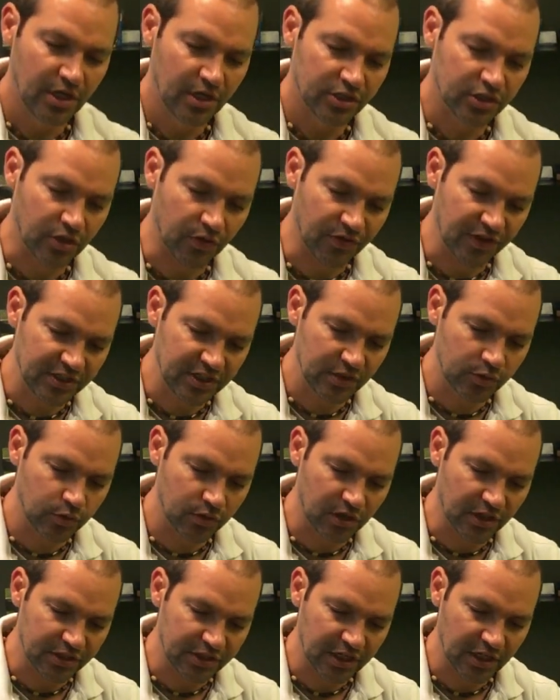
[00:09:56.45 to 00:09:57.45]
So this is
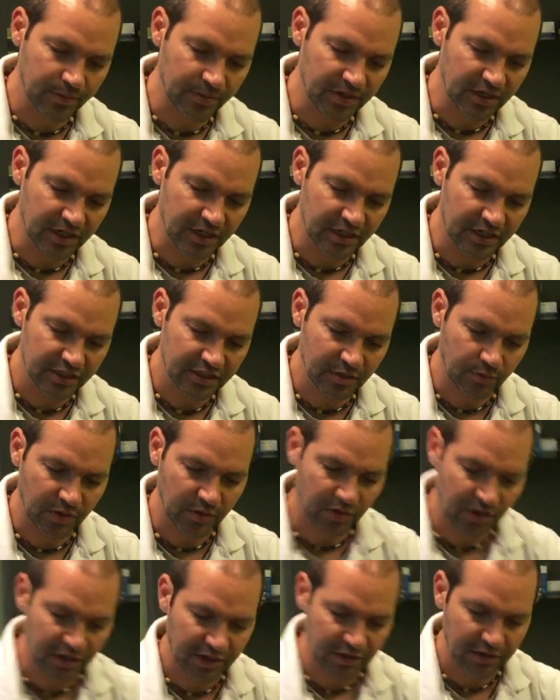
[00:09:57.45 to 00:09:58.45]
where our tibia is, and we
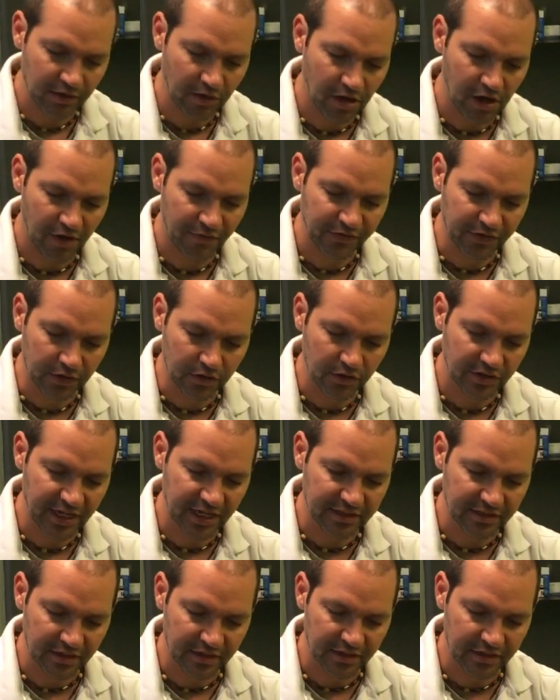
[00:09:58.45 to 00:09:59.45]
want to often look
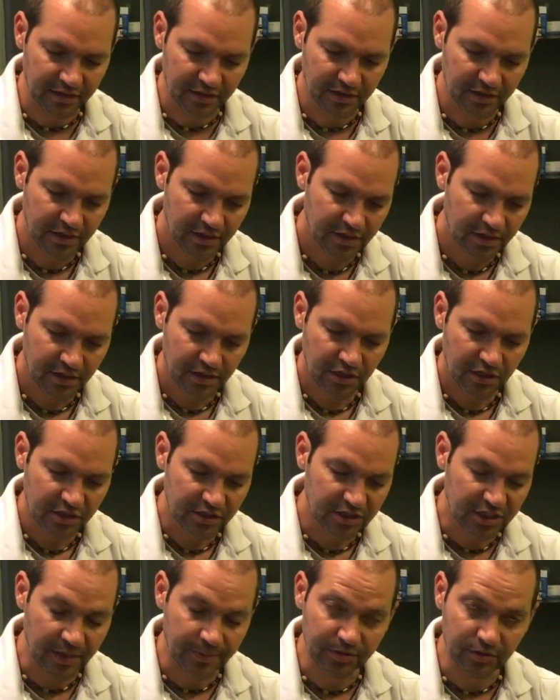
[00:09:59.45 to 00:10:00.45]
at the
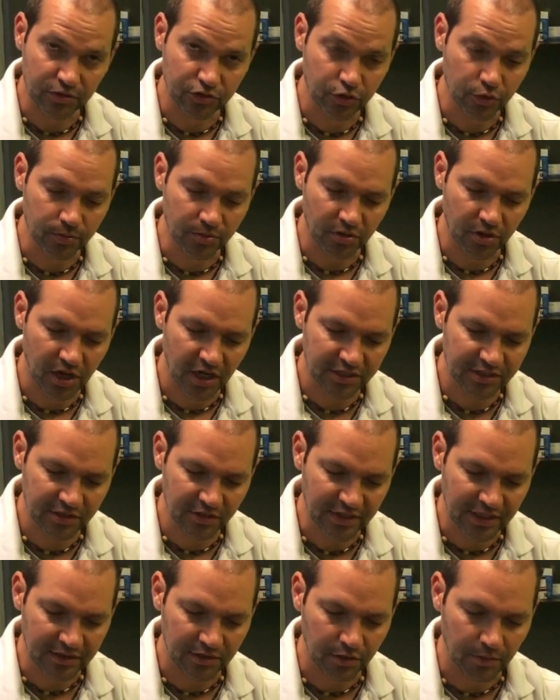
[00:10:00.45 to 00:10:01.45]
tibial tuberosity,
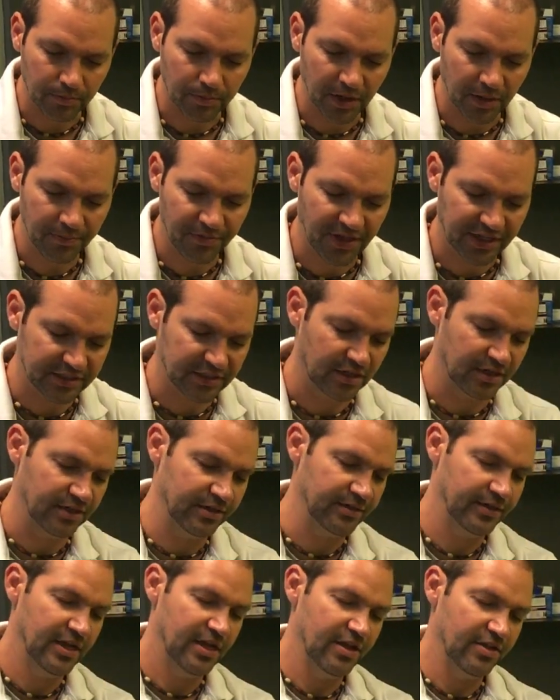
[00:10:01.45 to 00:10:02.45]
or that little bump that's
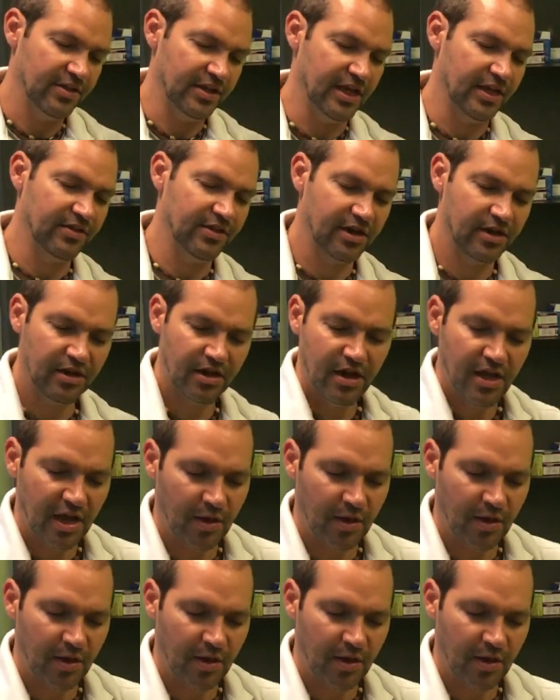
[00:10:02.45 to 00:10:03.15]
on the end there.